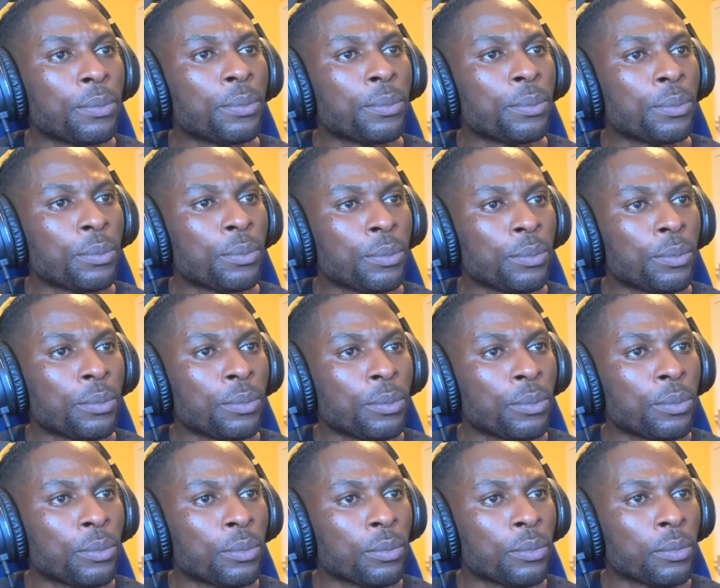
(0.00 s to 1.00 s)

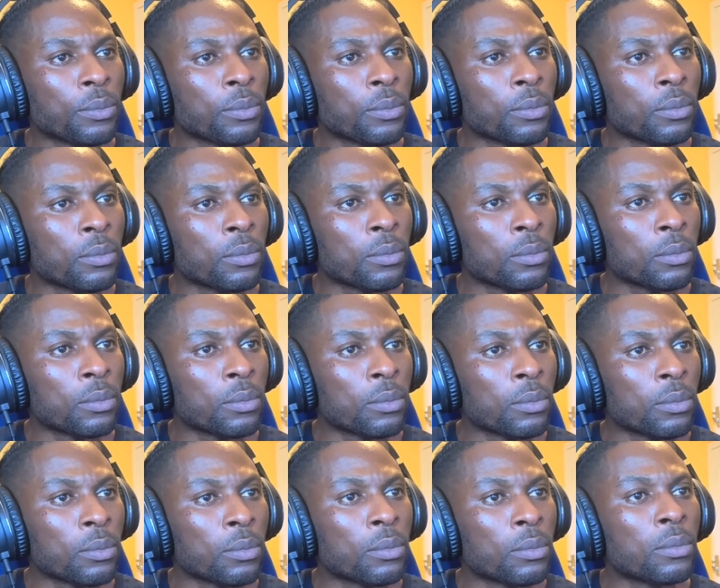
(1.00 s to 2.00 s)

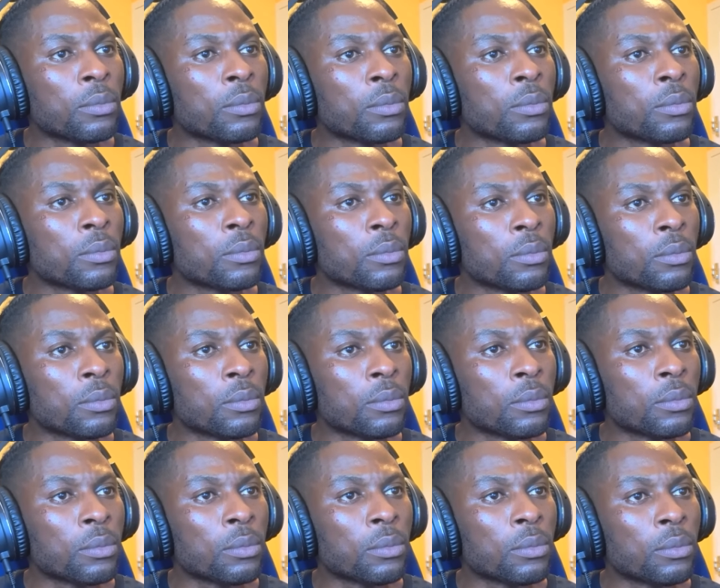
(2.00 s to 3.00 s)

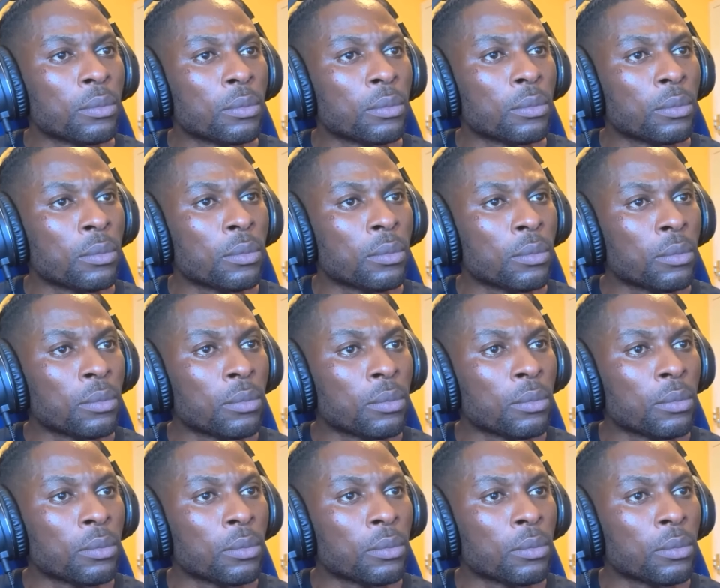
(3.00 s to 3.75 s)
[no speech]